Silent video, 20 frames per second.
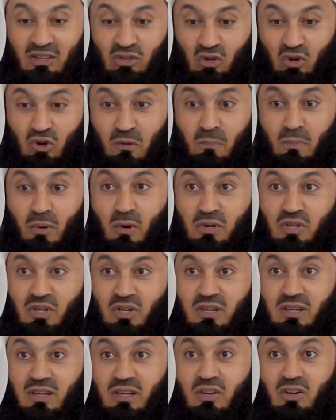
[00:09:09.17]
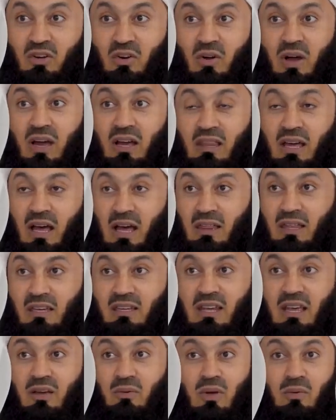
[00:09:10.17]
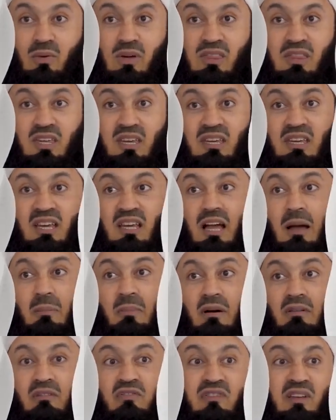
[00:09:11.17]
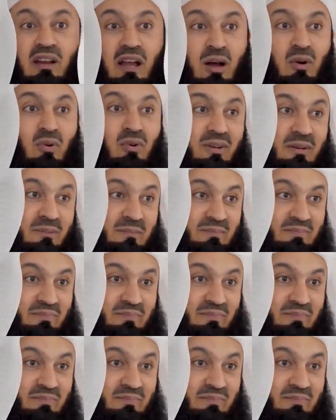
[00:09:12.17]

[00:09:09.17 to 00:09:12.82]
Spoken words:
Your portion. You know, the other day we were thinking about Fir'aun.